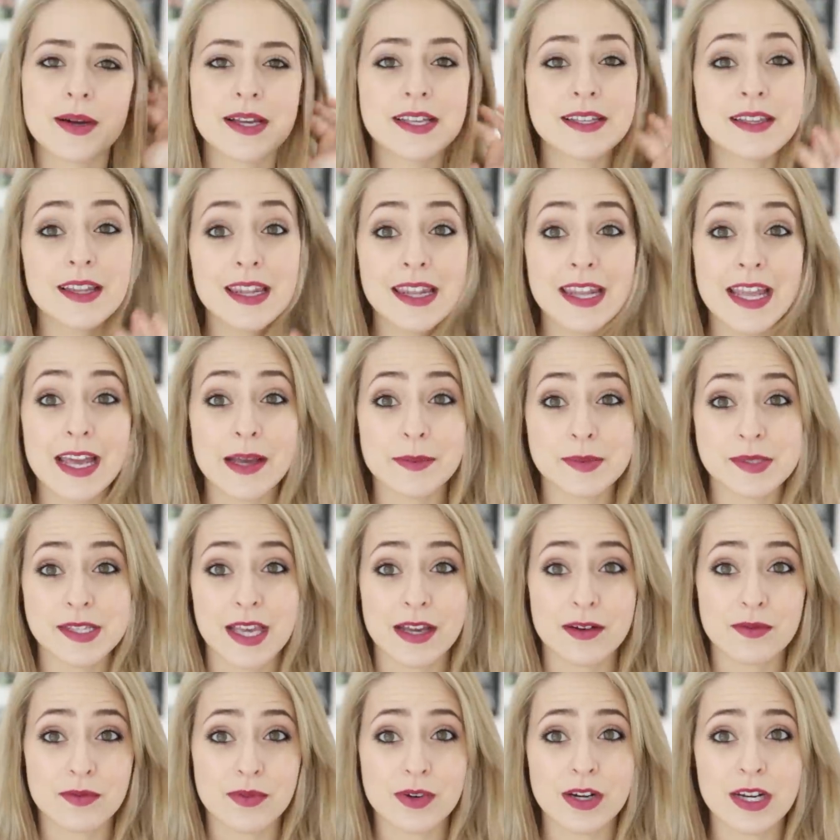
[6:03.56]
My lips
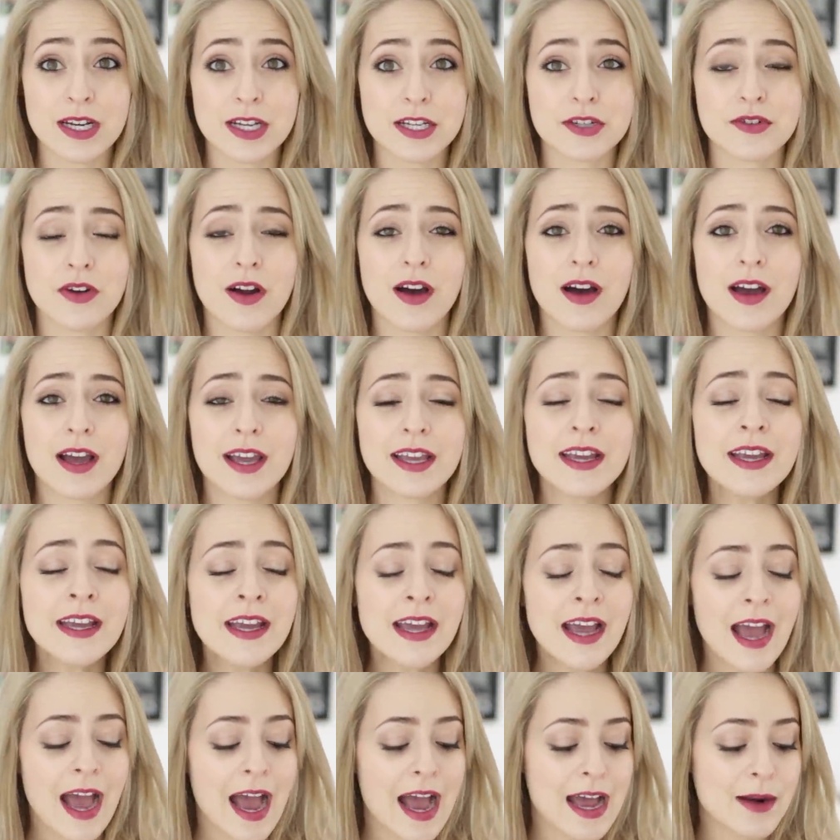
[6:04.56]
get really dry,
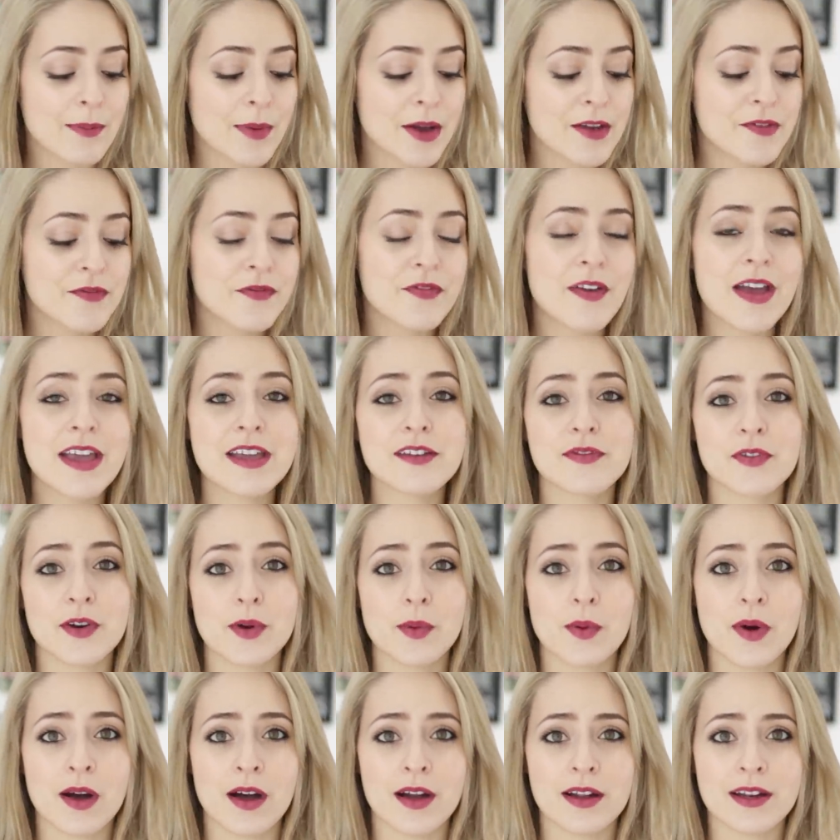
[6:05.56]
and my
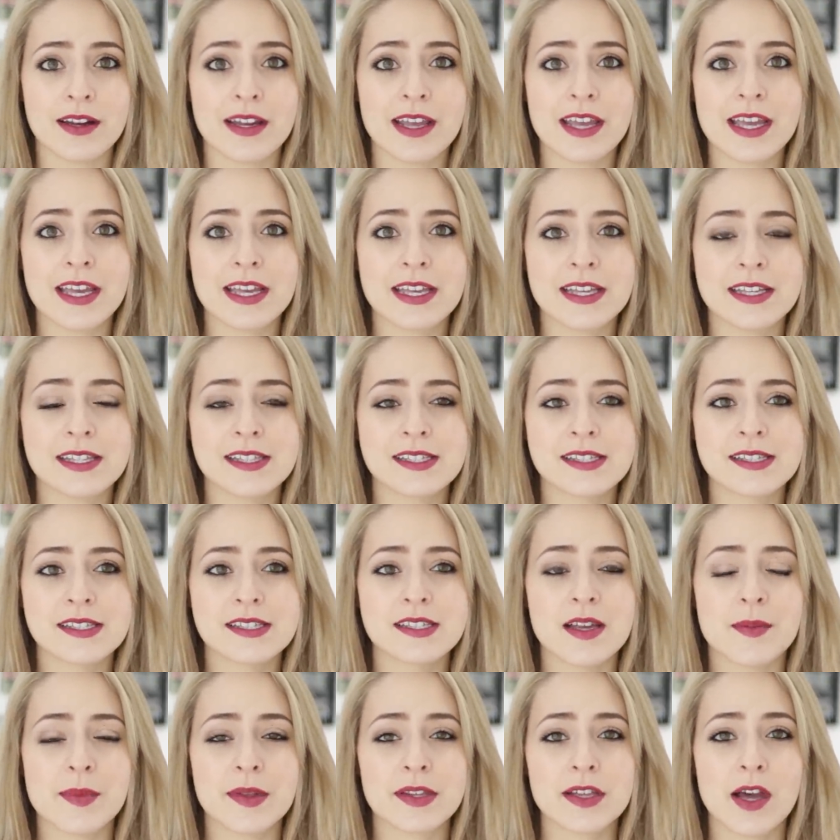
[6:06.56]
favourite one is
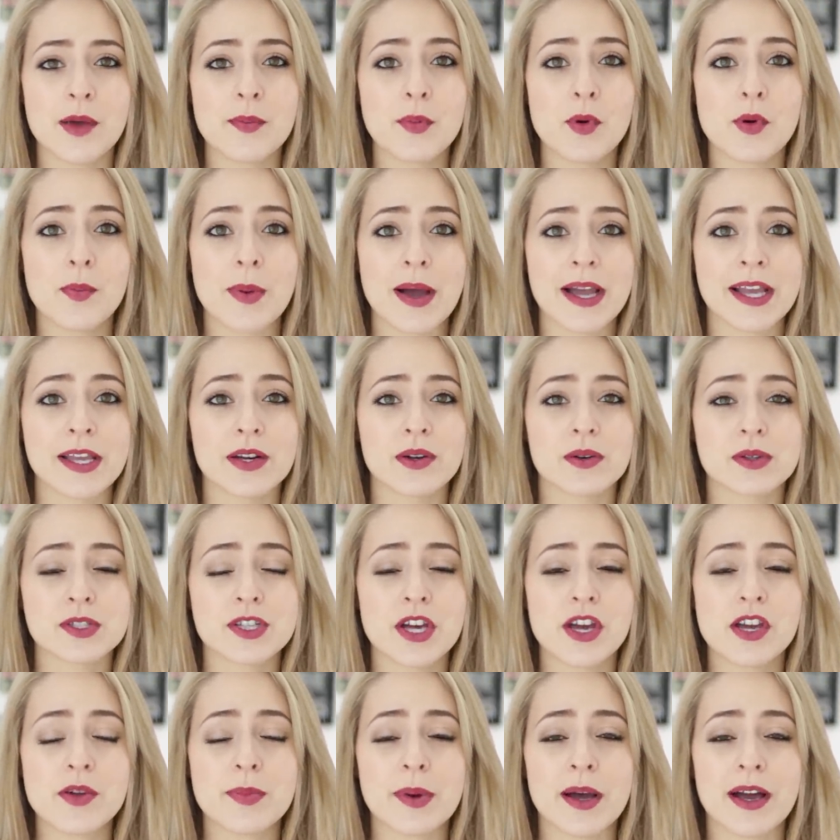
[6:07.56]
something that I bought back in
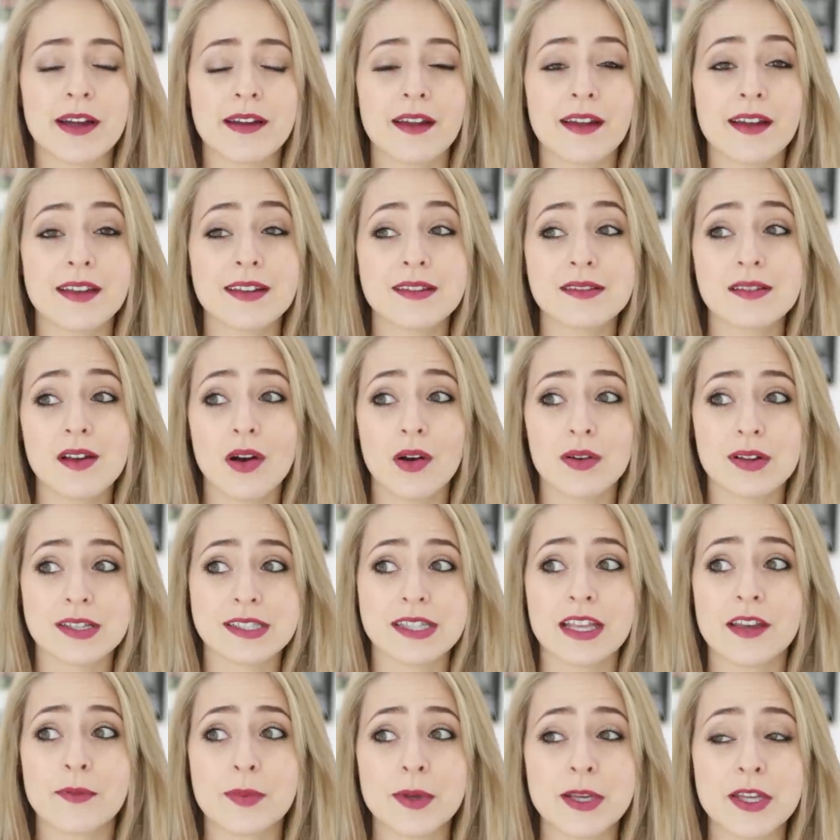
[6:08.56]
October, and I
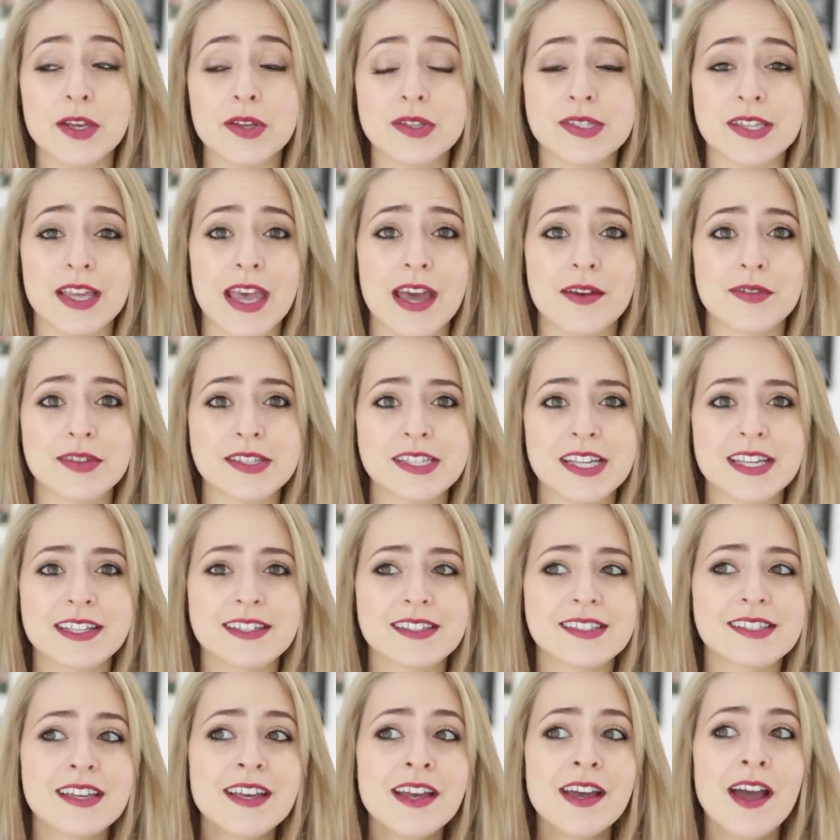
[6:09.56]
honestly have been using it ever
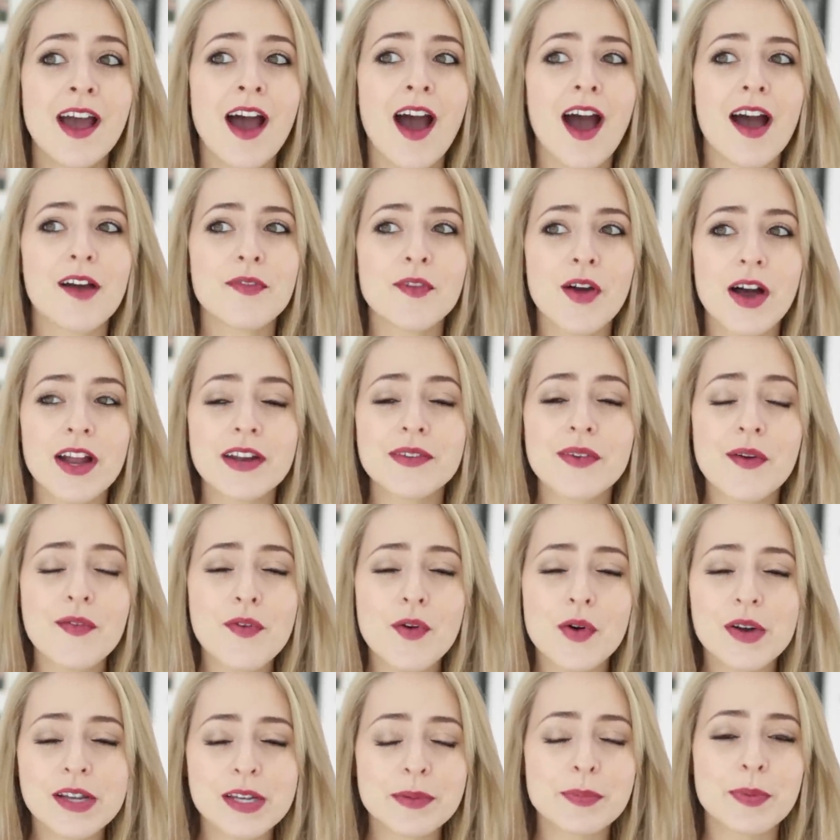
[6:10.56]
since. I've kind of
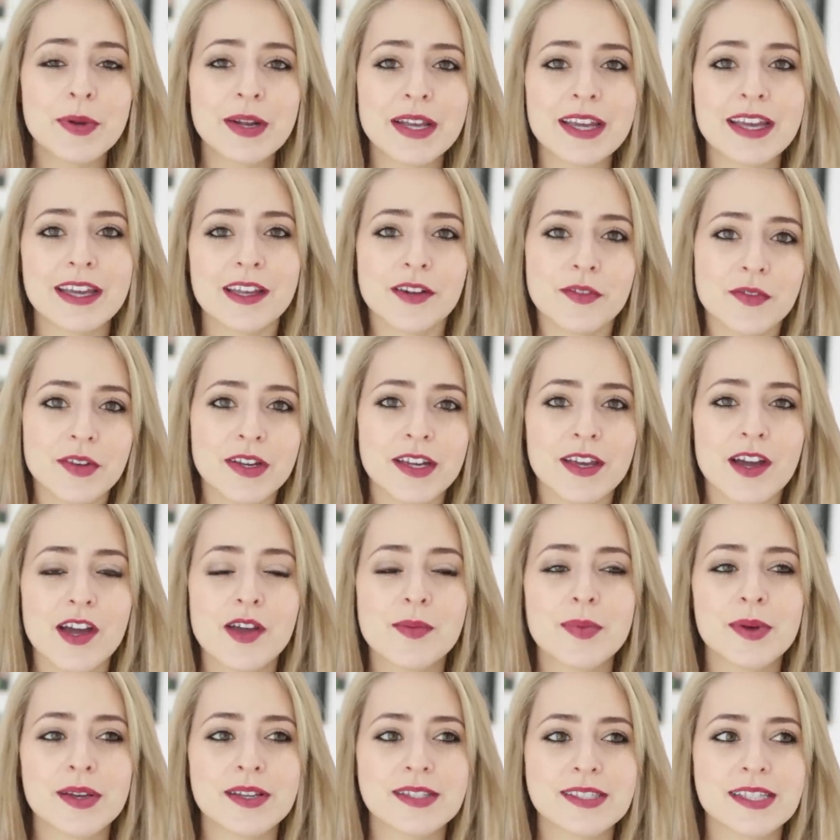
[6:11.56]
avoided putting it in a
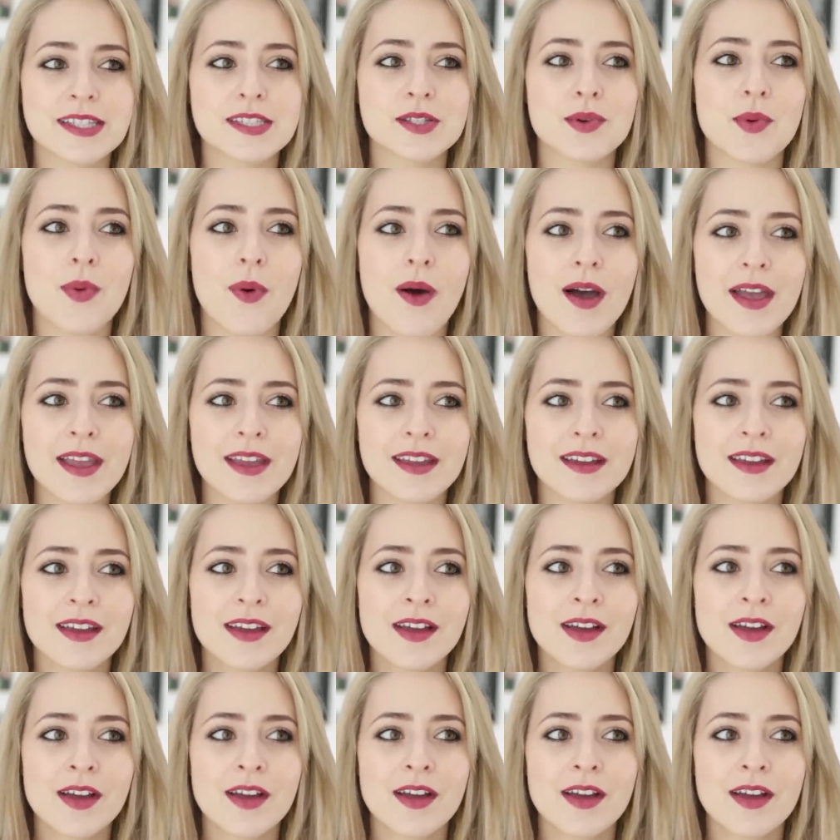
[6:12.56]
video because it's quite